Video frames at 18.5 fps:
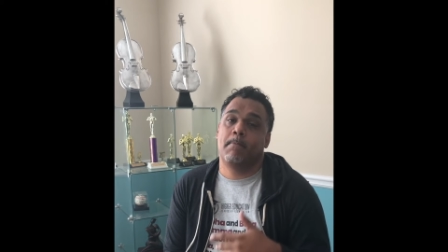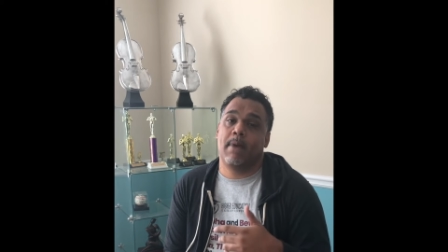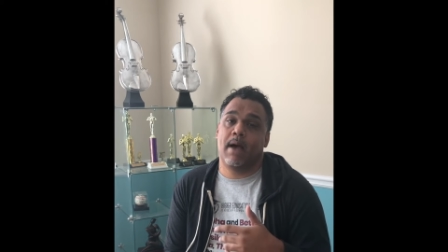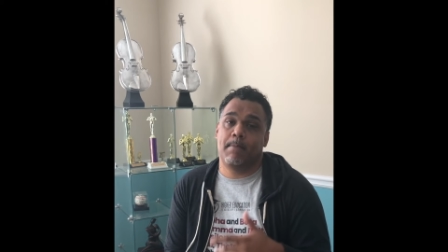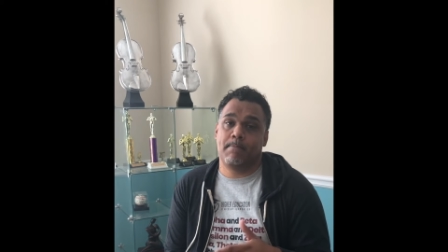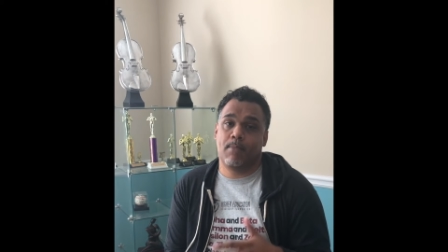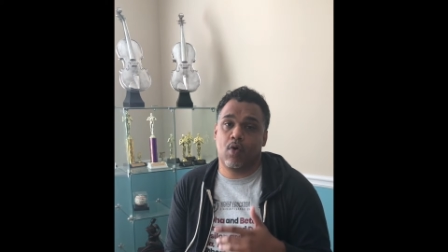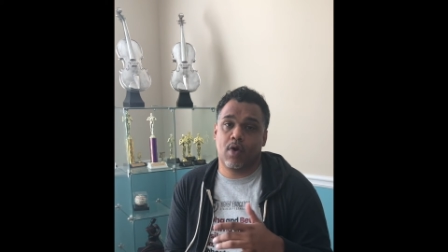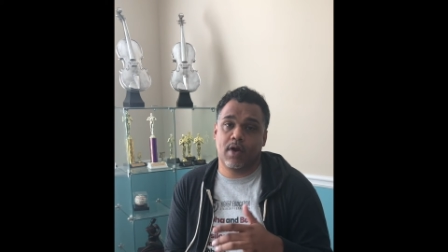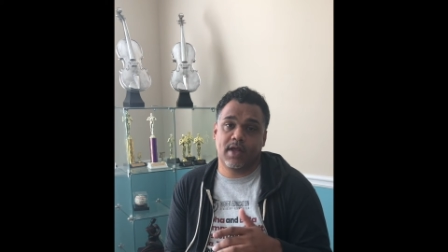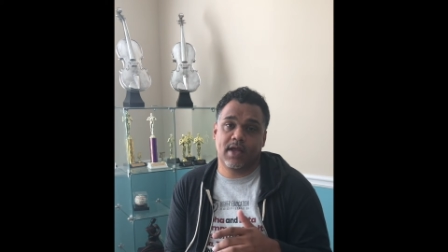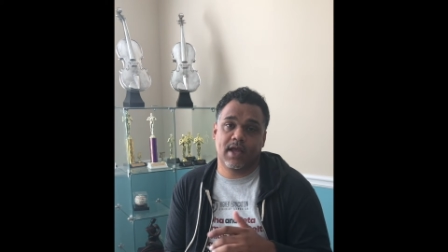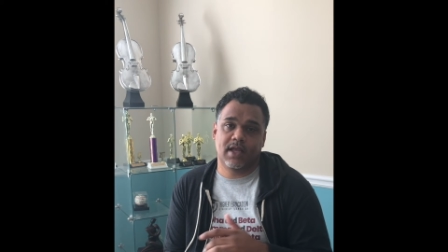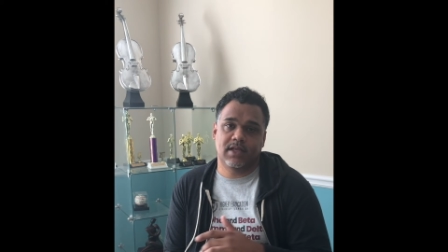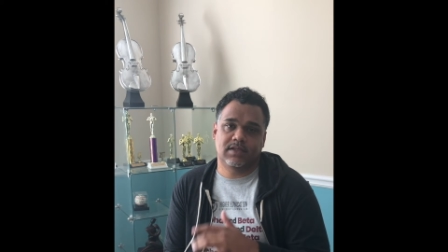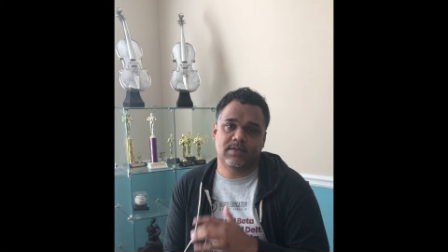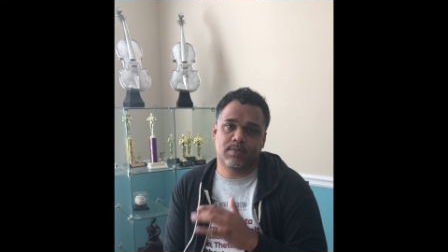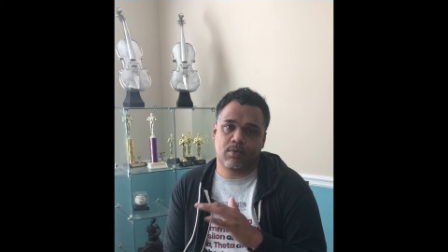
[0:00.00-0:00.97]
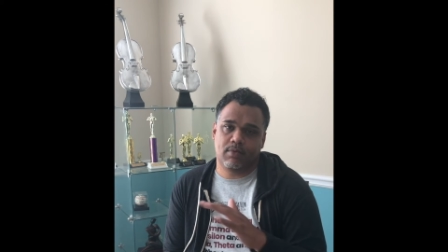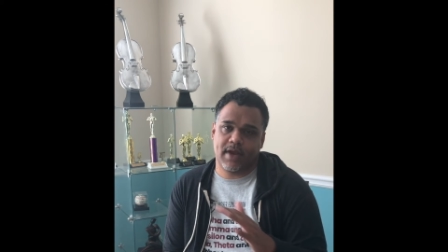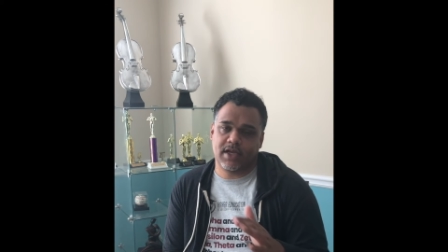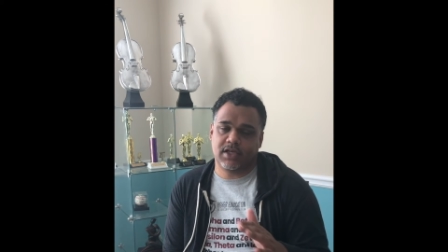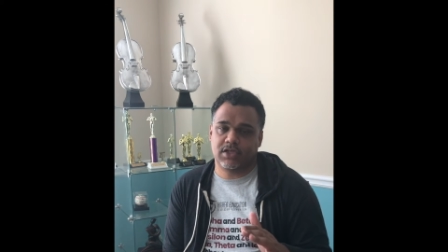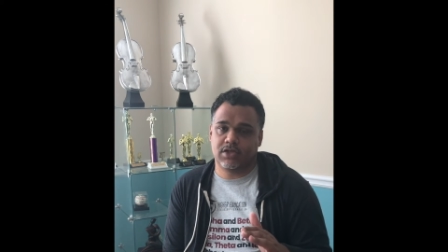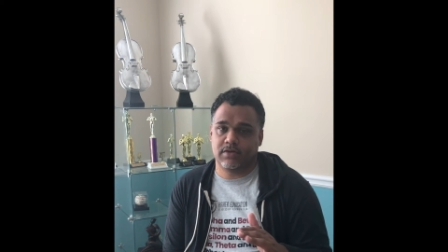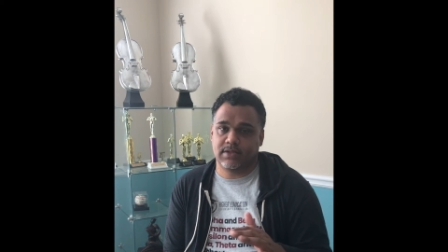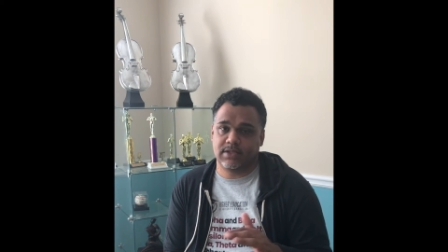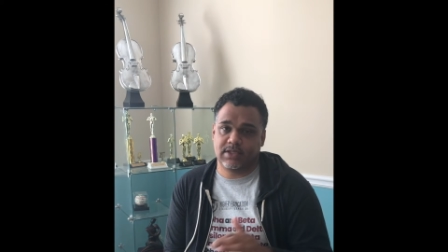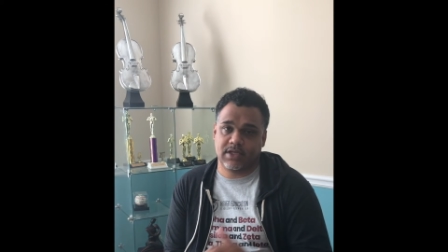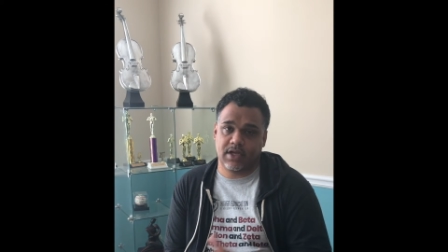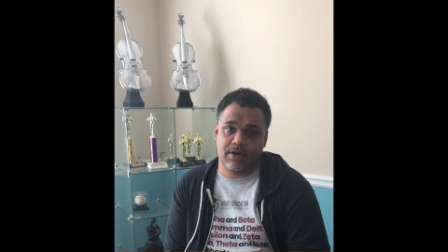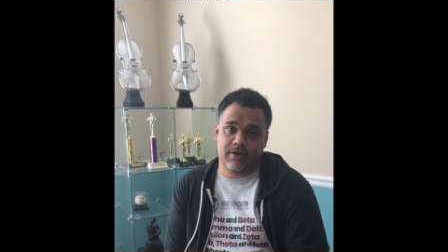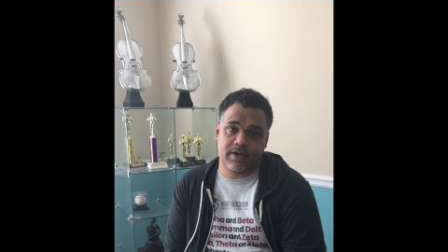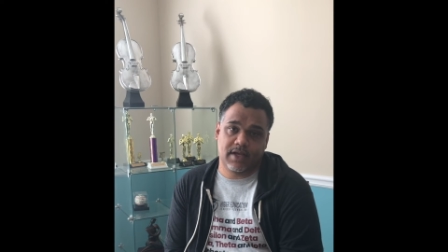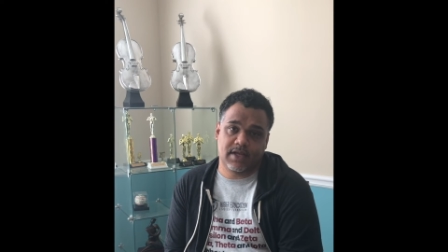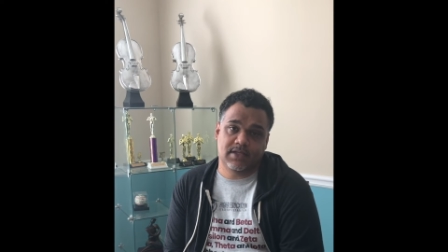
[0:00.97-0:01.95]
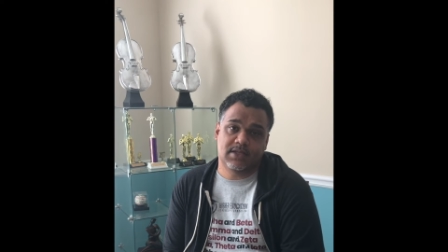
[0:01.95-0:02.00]
my morning inspirational
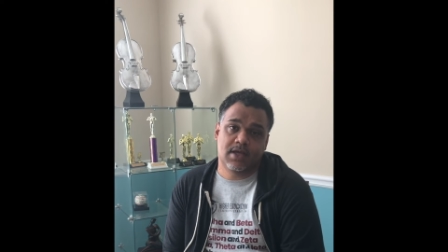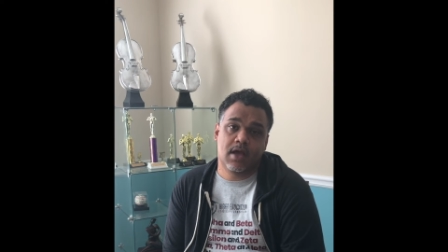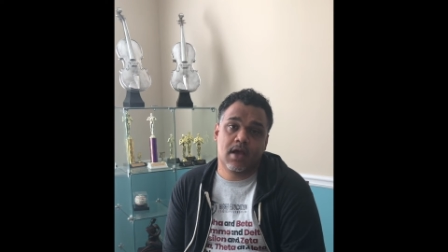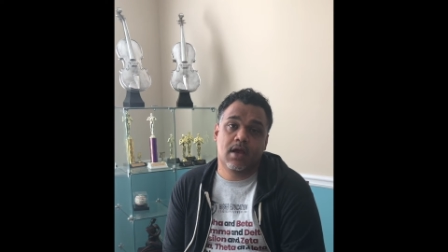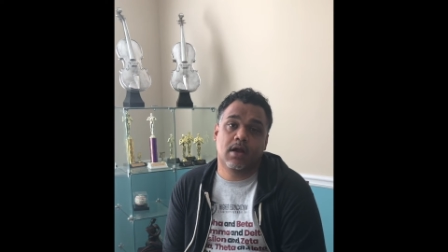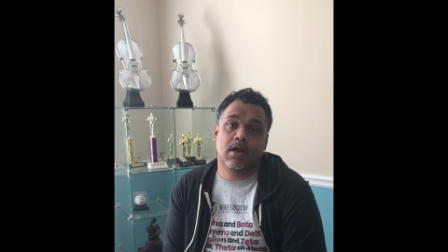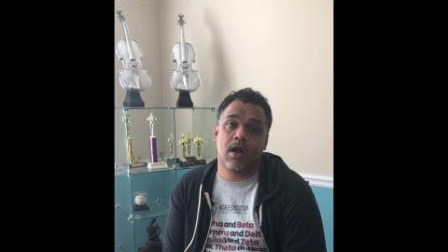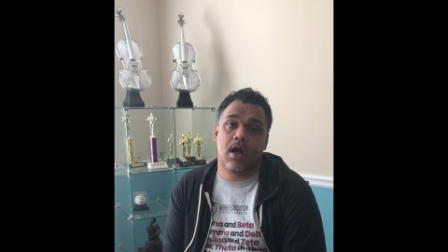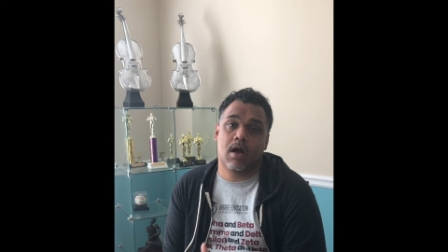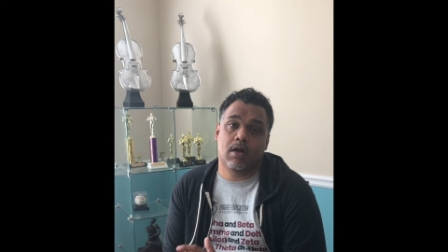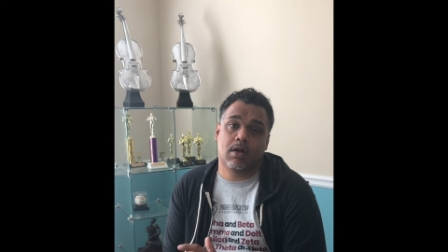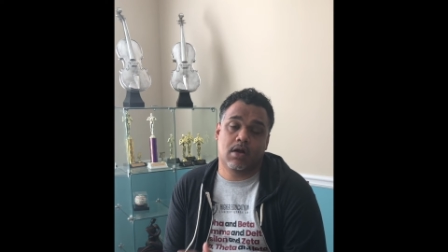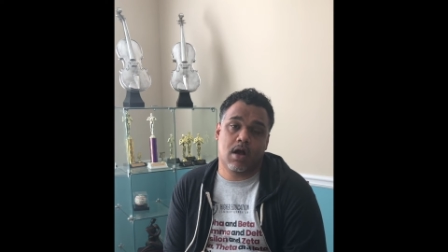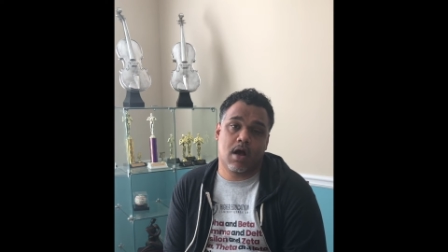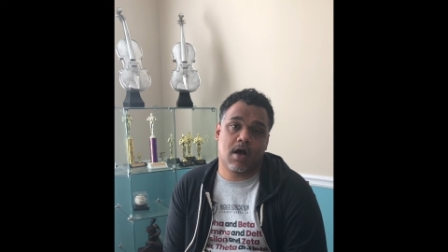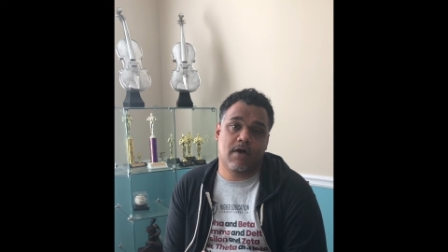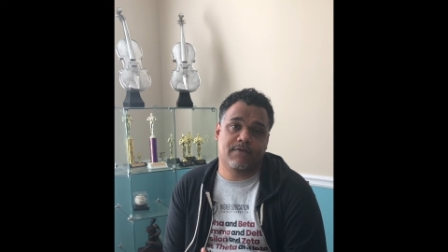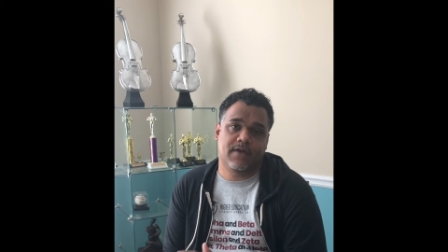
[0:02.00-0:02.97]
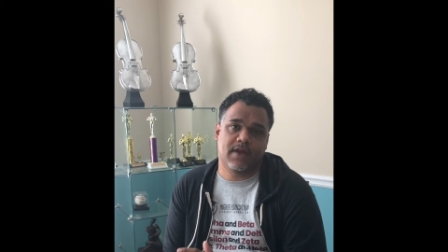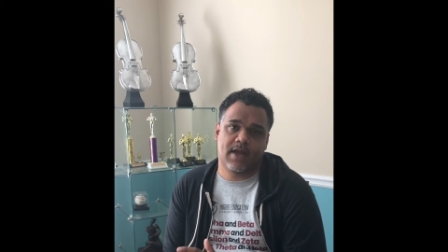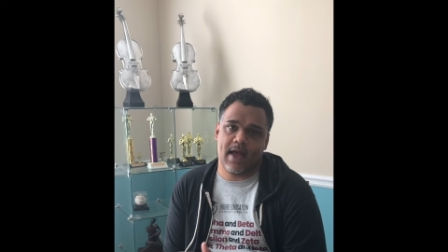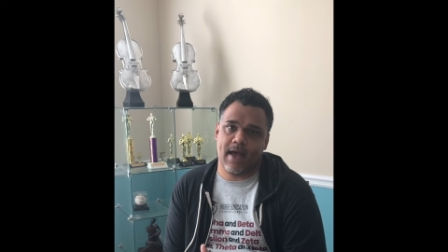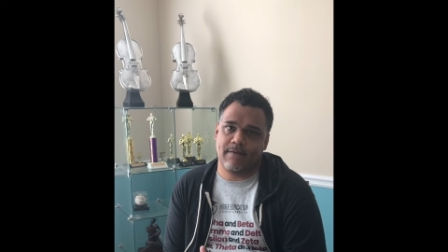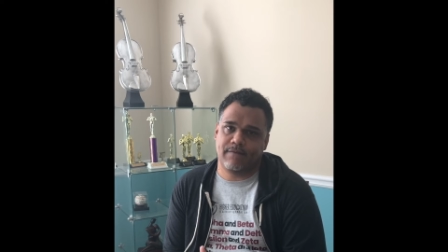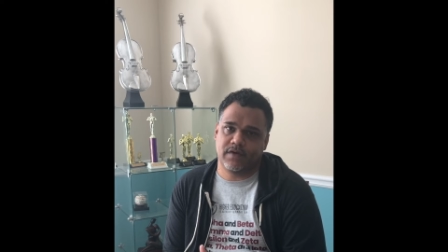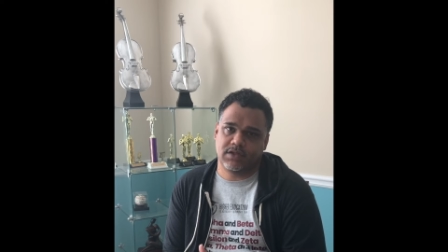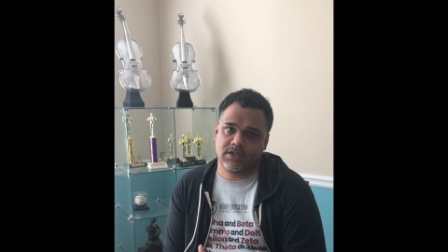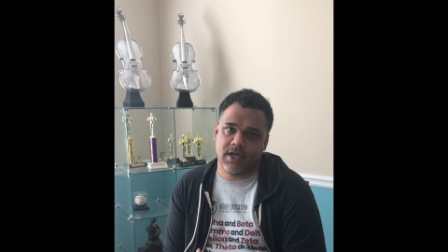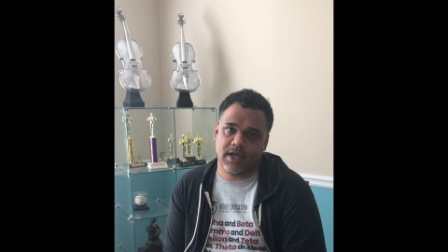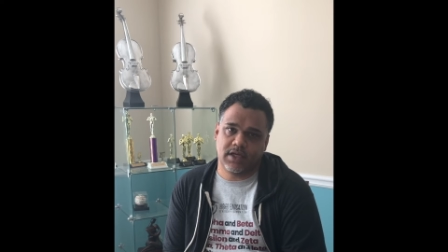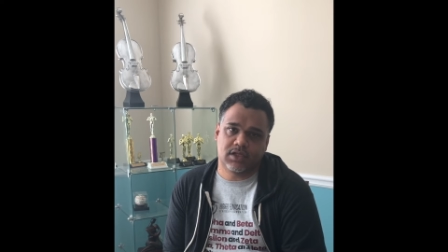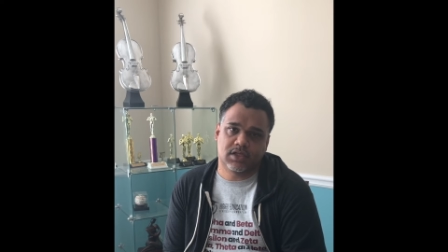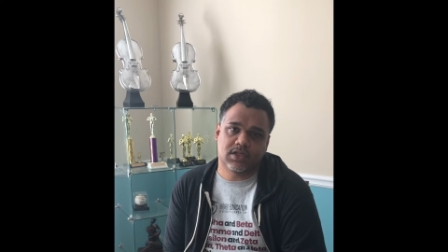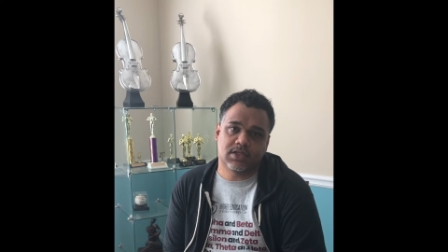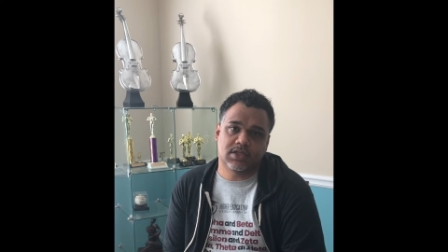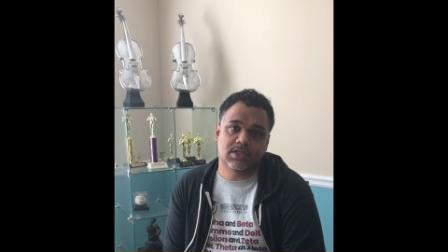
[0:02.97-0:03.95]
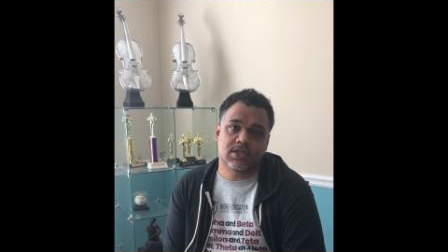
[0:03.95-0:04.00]
series called Coffee
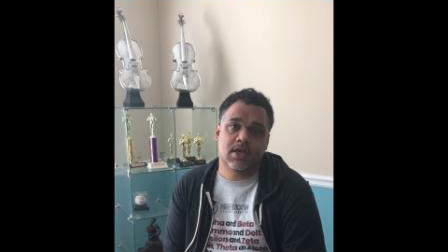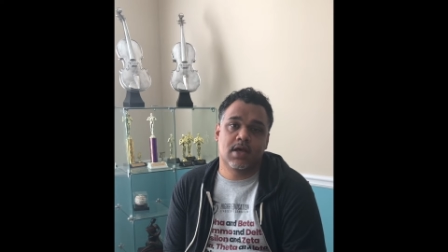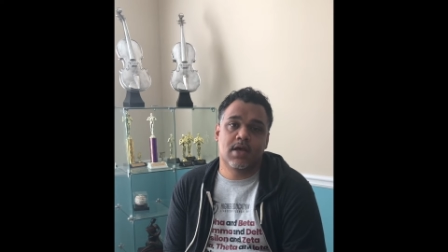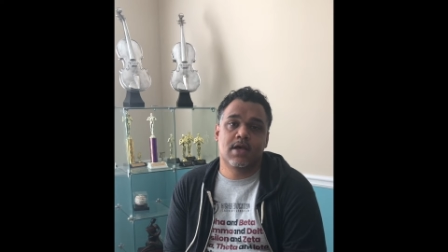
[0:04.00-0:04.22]
Conversations.